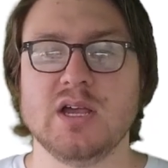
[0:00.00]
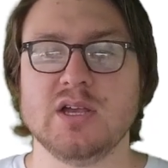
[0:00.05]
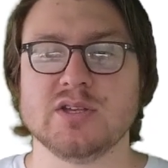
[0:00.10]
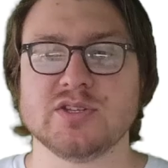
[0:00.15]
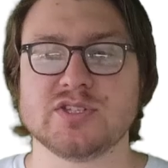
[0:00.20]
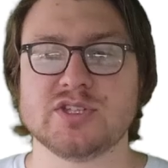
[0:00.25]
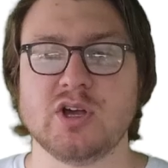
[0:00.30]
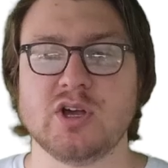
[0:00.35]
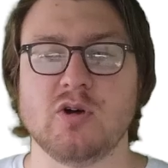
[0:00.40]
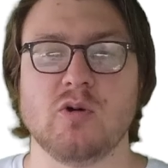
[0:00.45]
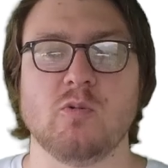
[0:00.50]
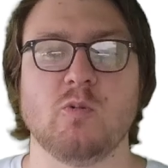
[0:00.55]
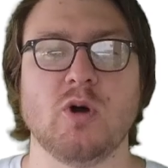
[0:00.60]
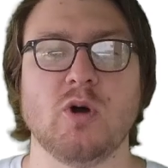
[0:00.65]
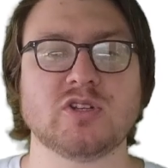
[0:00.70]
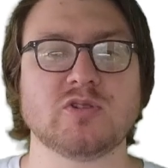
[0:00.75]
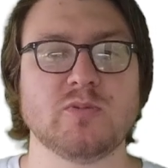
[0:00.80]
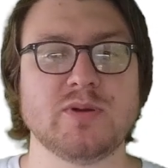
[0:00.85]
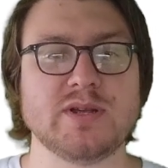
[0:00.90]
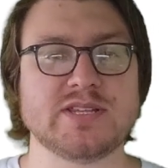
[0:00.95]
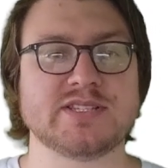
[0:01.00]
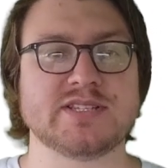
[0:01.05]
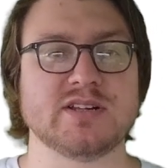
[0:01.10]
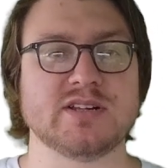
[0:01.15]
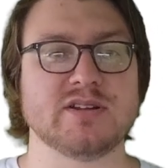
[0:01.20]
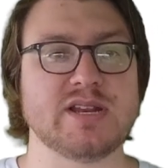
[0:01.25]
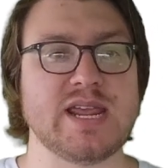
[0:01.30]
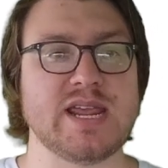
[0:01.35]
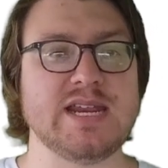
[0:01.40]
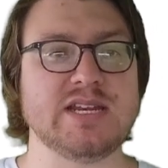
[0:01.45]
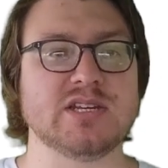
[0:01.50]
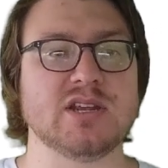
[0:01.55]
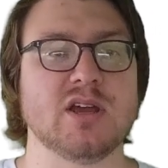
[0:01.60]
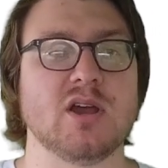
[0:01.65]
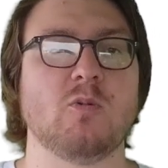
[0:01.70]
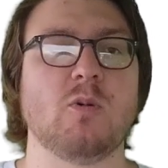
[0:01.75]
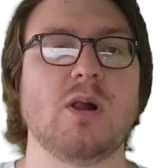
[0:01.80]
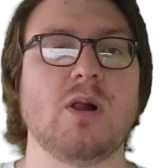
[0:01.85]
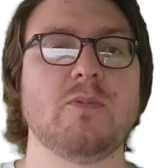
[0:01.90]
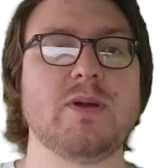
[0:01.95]
So what do we still need?
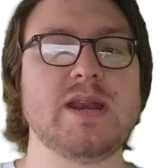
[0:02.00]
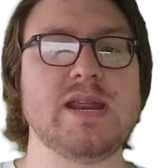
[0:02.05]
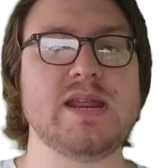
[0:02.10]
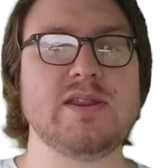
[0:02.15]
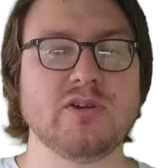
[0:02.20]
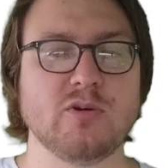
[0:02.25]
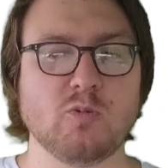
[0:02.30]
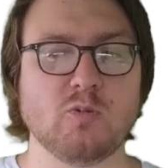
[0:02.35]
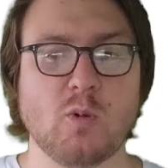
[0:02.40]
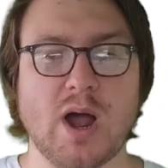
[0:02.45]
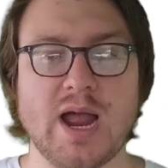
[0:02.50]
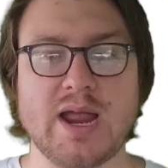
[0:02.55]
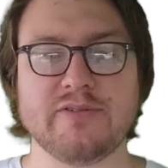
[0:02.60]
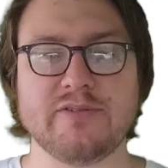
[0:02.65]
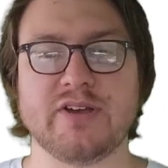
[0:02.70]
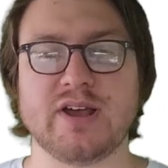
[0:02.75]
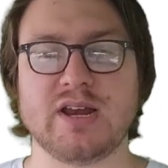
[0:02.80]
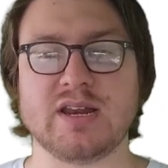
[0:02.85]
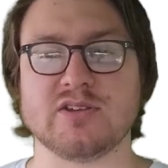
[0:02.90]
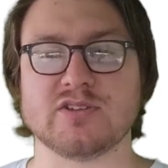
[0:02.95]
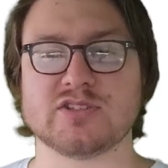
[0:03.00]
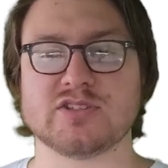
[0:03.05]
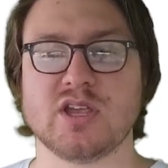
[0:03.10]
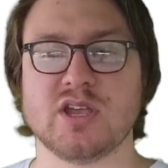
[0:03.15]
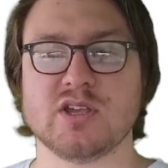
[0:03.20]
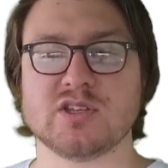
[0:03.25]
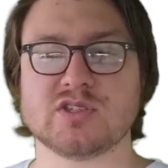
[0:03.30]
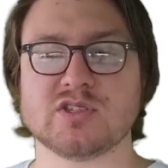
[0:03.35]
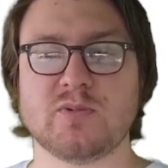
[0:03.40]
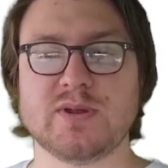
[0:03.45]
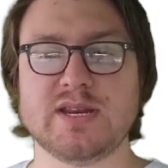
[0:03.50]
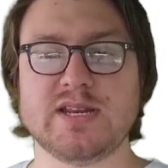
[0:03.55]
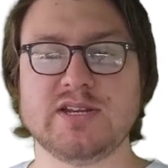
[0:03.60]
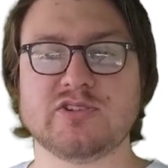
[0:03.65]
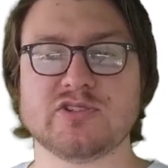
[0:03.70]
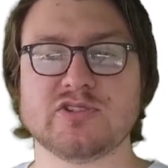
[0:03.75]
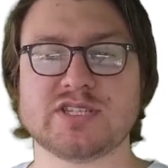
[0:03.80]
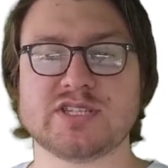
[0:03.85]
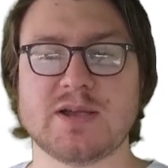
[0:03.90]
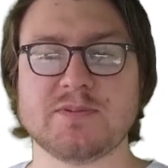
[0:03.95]
Well, we need the y values. So we need to
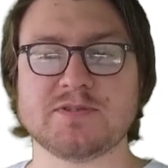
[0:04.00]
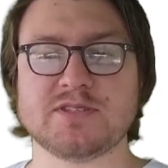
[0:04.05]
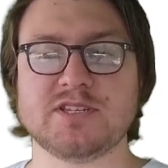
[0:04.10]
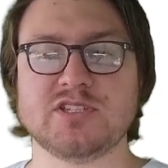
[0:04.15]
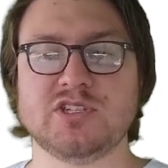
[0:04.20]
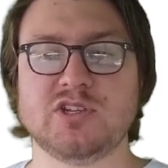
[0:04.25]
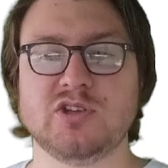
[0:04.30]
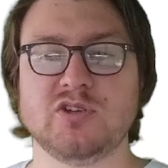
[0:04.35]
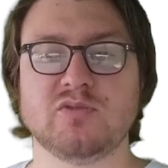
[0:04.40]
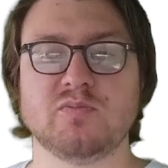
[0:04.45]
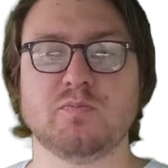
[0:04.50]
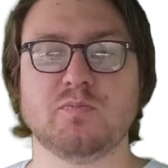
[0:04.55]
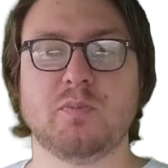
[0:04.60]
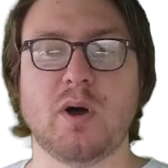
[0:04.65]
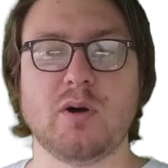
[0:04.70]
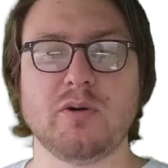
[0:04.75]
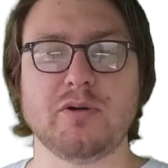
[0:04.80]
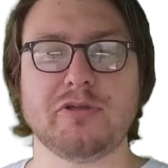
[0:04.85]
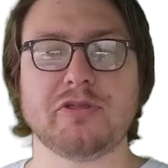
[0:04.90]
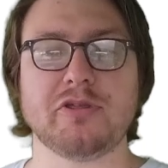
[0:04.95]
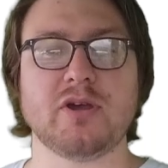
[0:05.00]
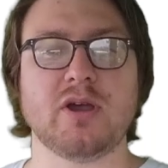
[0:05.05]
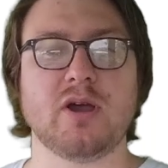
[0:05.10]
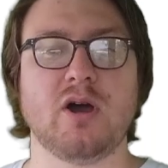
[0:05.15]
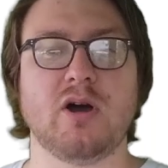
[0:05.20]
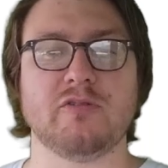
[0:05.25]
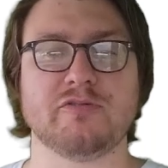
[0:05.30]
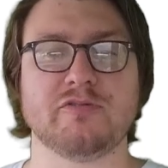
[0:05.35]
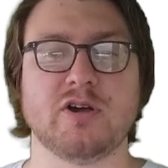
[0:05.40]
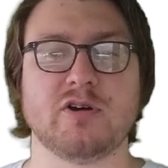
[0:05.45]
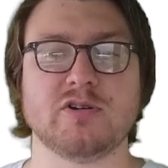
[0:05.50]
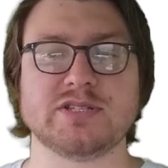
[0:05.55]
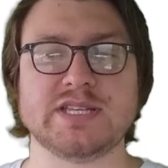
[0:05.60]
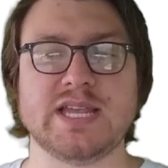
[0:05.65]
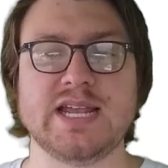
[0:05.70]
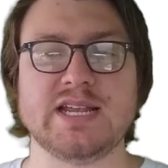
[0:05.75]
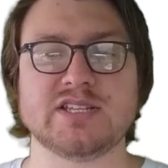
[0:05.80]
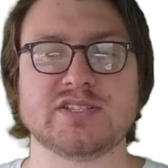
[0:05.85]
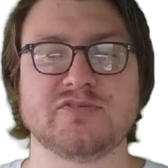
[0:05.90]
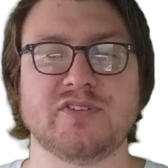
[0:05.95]
substitute both of those
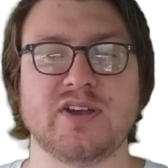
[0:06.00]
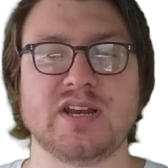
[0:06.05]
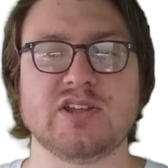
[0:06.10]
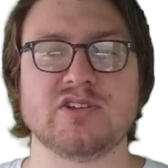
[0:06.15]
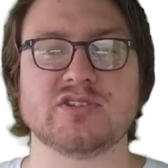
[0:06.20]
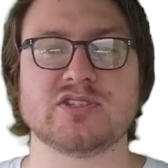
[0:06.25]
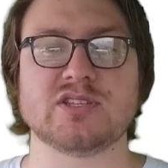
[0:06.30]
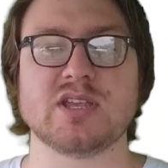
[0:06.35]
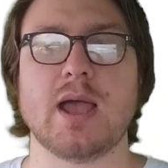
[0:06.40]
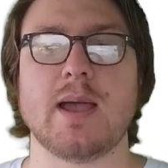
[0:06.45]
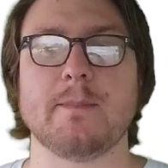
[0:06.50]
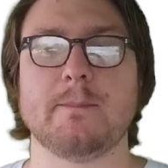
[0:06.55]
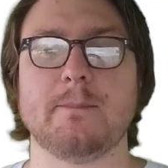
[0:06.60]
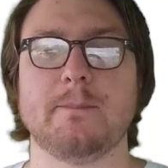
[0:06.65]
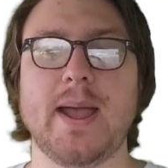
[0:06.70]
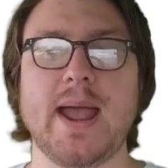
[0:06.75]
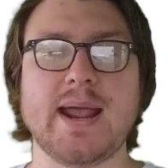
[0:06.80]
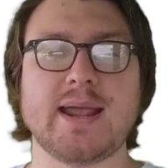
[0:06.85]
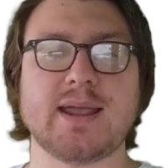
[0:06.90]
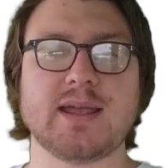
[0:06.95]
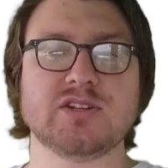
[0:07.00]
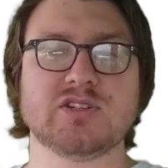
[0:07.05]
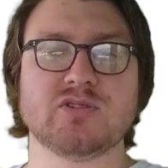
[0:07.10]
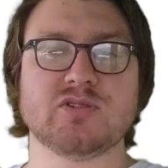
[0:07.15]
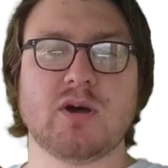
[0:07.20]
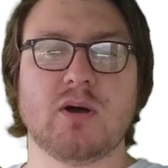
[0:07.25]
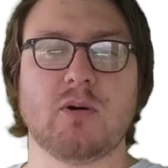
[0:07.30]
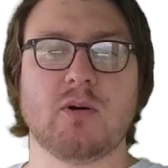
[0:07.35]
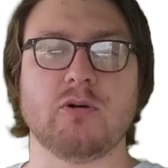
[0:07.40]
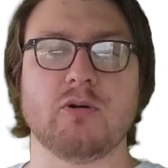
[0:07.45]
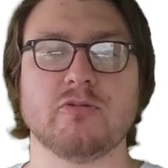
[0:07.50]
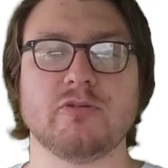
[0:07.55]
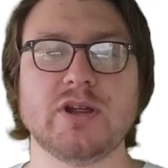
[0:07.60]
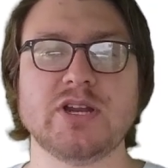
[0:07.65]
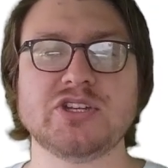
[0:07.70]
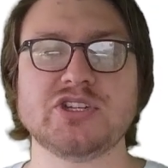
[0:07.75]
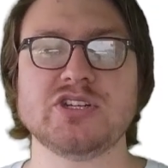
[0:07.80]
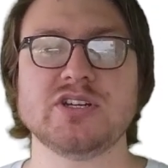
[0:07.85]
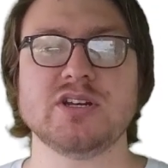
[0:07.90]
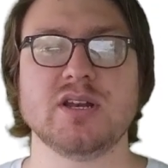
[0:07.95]
x values back into our
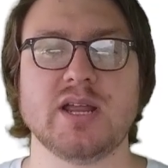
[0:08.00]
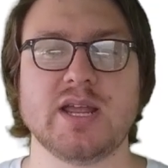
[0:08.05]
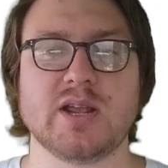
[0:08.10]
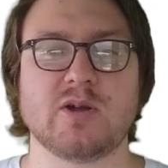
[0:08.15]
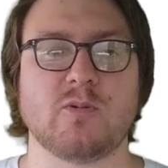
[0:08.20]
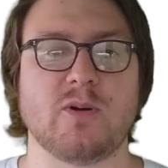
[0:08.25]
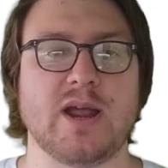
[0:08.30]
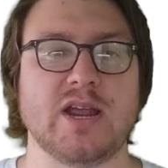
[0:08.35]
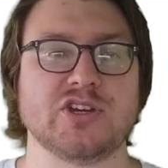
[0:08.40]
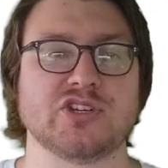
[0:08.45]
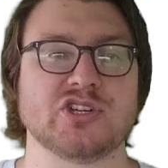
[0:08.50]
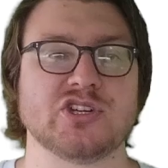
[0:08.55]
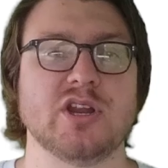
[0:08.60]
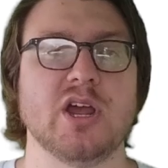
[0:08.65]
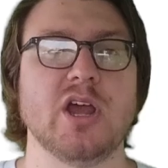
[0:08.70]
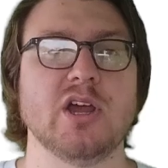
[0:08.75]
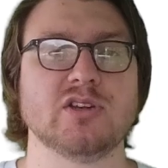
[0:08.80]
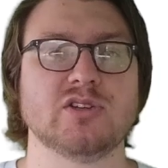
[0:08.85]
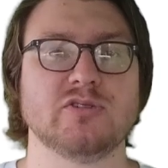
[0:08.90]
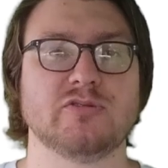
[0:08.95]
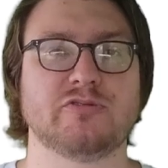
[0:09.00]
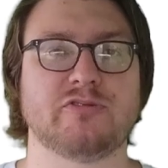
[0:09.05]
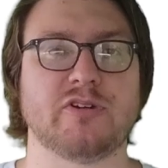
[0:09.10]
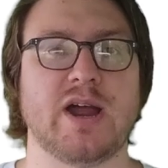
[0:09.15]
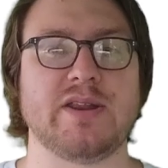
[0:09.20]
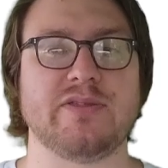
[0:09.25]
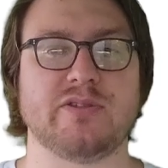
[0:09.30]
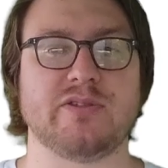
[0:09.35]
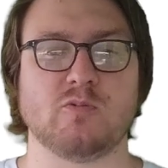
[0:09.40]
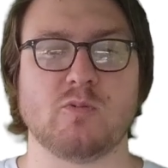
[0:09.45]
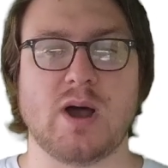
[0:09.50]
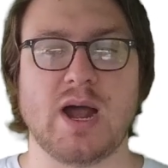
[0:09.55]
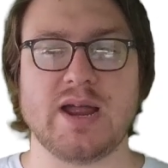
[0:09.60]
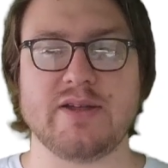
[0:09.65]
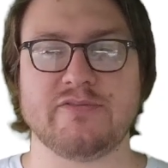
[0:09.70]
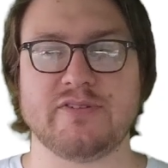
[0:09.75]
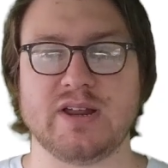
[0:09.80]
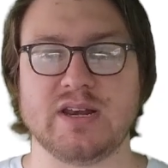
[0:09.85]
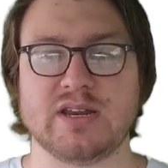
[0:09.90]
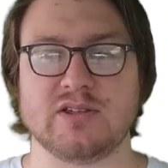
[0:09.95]
original equation to find the y
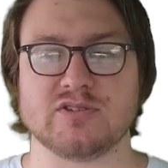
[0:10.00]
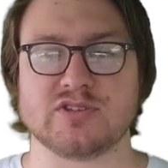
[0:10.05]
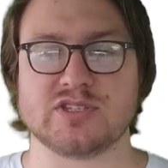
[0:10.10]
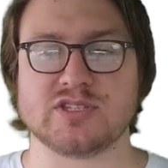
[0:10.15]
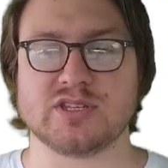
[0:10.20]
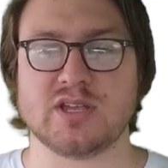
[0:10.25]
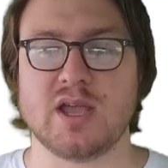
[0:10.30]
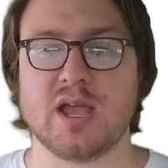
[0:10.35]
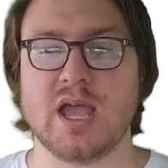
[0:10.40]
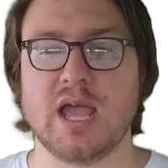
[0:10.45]
values.